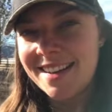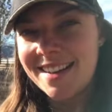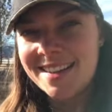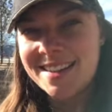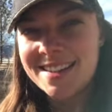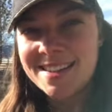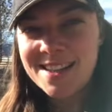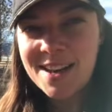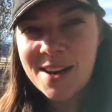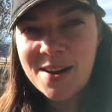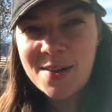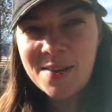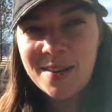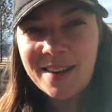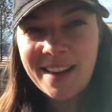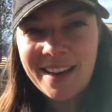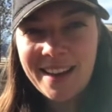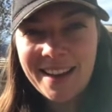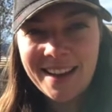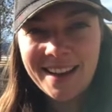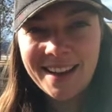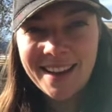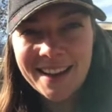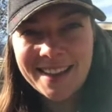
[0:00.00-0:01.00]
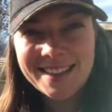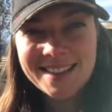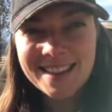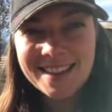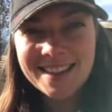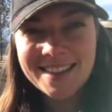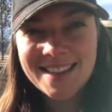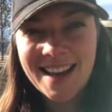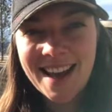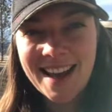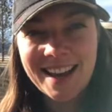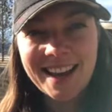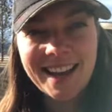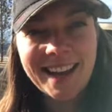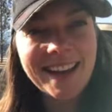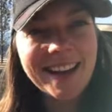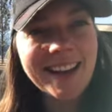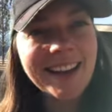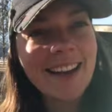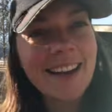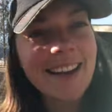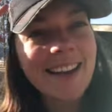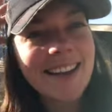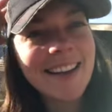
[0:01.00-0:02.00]
So it's
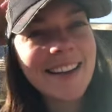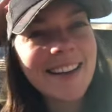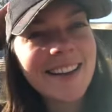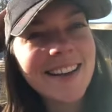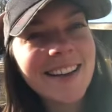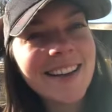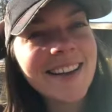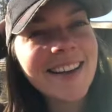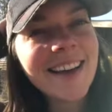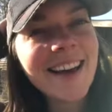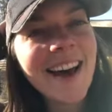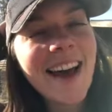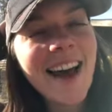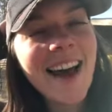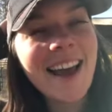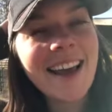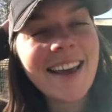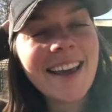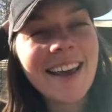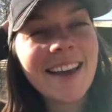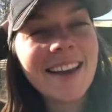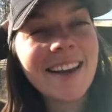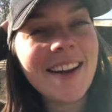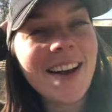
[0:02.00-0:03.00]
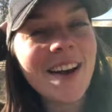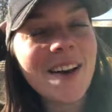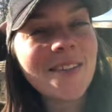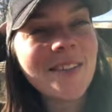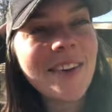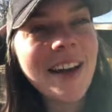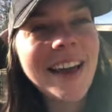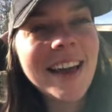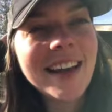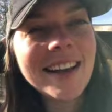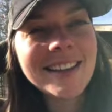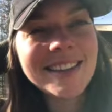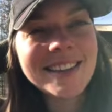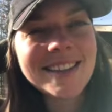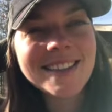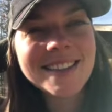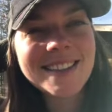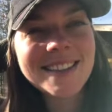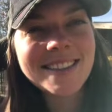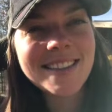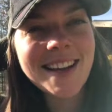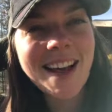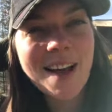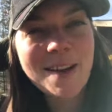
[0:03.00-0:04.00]
exciting. I cannot
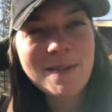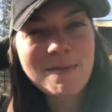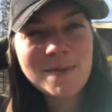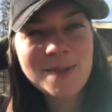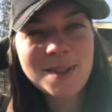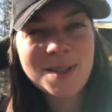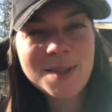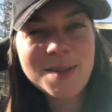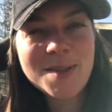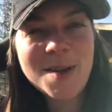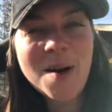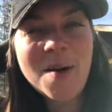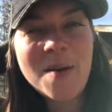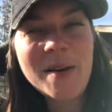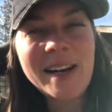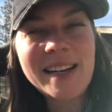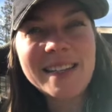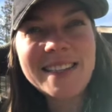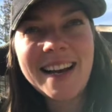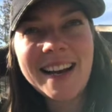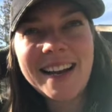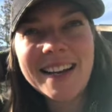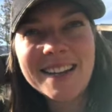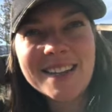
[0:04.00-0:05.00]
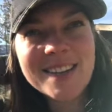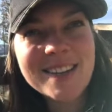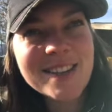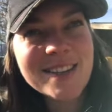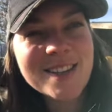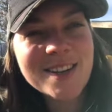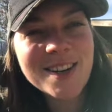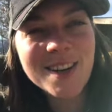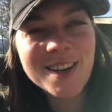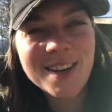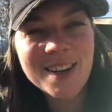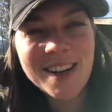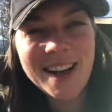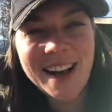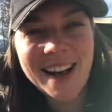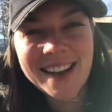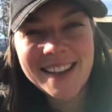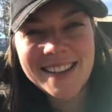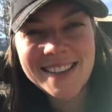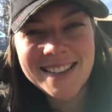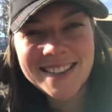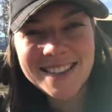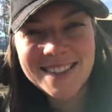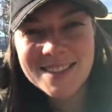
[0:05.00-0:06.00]
wait. I am so excited to show you
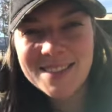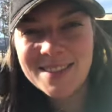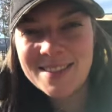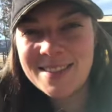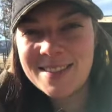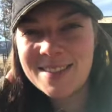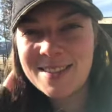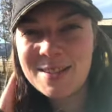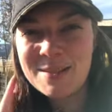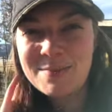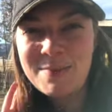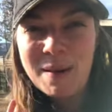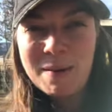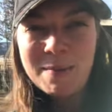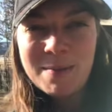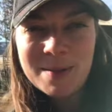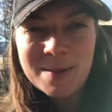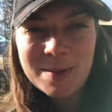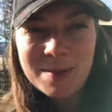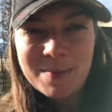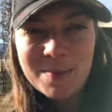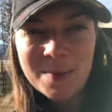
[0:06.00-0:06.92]
guys as soon as these babies are